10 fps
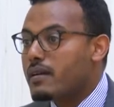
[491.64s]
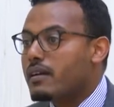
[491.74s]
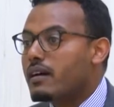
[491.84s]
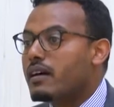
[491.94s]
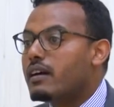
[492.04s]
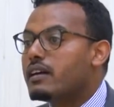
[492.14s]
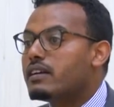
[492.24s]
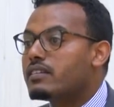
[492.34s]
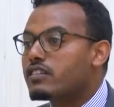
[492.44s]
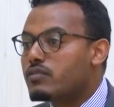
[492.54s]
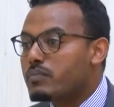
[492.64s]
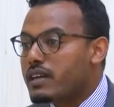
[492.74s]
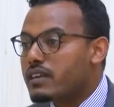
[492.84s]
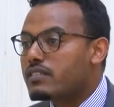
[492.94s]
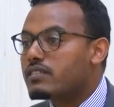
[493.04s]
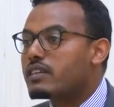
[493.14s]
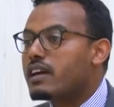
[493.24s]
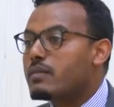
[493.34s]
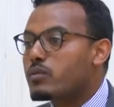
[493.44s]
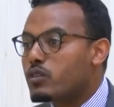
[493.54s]
It respects
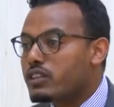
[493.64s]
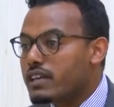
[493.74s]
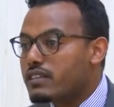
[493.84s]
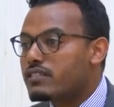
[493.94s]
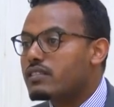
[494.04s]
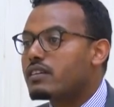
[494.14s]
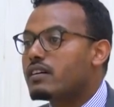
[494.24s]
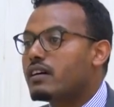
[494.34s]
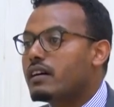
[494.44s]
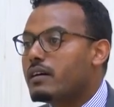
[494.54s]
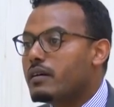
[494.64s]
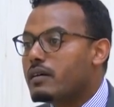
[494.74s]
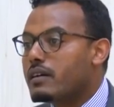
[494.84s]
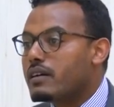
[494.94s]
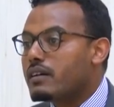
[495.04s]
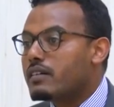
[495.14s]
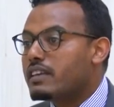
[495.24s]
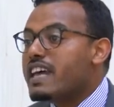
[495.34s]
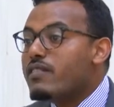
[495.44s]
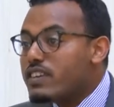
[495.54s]
and protects
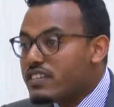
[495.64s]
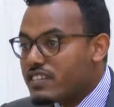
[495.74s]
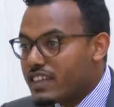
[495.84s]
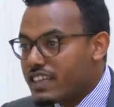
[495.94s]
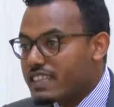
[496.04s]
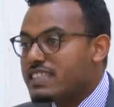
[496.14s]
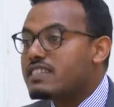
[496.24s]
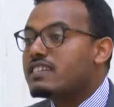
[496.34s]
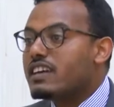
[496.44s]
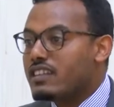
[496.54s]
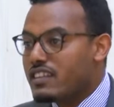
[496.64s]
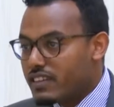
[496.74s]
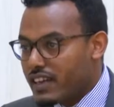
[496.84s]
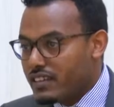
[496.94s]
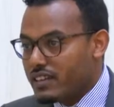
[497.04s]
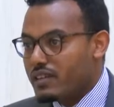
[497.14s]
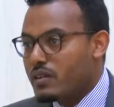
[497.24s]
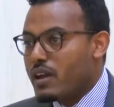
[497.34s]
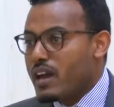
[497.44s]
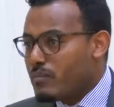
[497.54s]
the diversity that exists in this country.
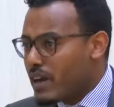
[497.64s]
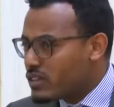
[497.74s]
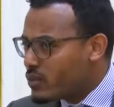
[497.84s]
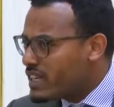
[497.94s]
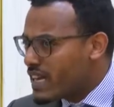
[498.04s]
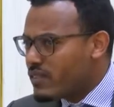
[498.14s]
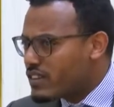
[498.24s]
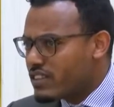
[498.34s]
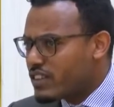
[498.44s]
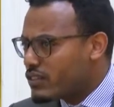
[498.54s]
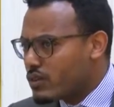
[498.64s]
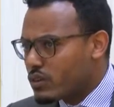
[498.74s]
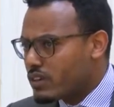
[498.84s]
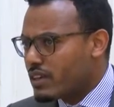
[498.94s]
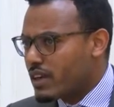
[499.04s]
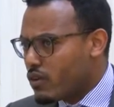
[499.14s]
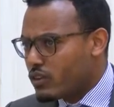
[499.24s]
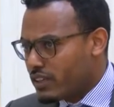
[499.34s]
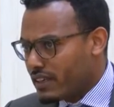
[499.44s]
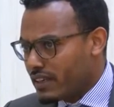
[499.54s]
And by the way, diversity is not a
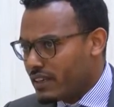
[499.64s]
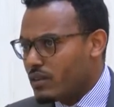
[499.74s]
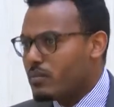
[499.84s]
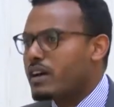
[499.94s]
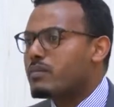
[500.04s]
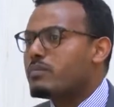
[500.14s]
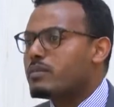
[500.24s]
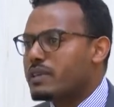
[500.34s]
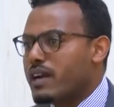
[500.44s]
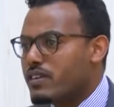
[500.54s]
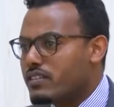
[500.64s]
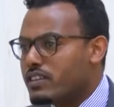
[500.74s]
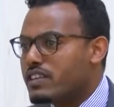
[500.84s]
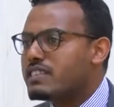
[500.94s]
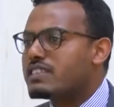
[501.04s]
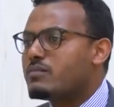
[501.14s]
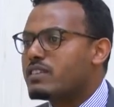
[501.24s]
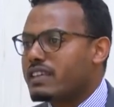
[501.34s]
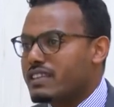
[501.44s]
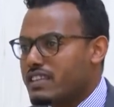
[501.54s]
wrong thing. Diversity is
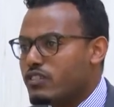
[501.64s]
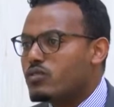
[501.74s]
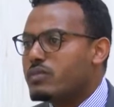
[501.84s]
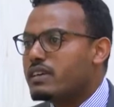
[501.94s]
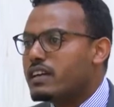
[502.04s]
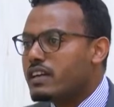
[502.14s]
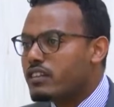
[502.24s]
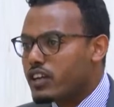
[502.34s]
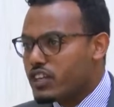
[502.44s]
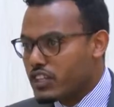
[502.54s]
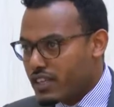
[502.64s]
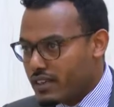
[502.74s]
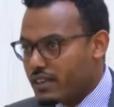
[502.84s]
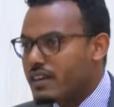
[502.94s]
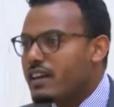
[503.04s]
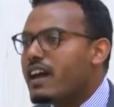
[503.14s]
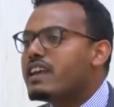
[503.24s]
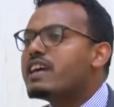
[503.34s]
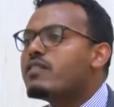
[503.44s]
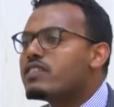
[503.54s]
something that needs to be treasured.
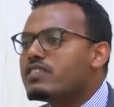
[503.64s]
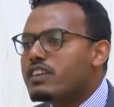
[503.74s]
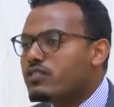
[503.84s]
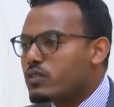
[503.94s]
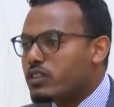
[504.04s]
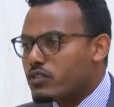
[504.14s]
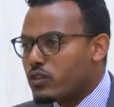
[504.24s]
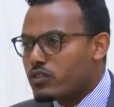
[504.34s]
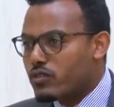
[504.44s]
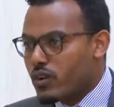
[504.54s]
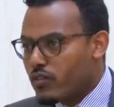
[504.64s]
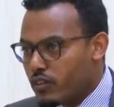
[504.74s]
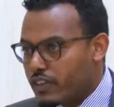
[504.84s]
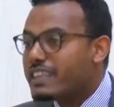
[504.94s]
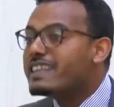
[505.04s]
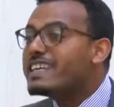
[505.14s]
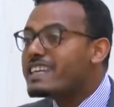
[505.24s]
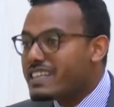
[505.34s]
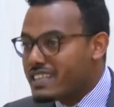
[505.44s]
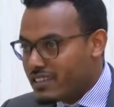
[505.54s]
And diversity is not a source of conflict.
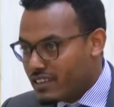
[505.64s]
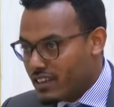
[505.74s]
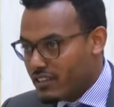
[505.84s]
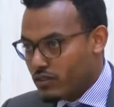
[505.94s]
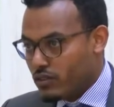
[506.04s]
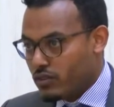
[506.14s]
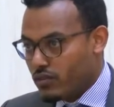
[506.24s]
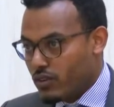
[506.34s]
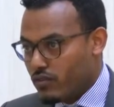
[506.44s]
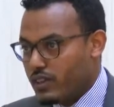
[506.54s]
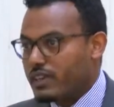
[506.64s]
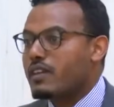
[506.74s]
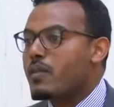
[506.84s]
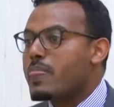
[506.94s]
Tyranny is a source of conflict.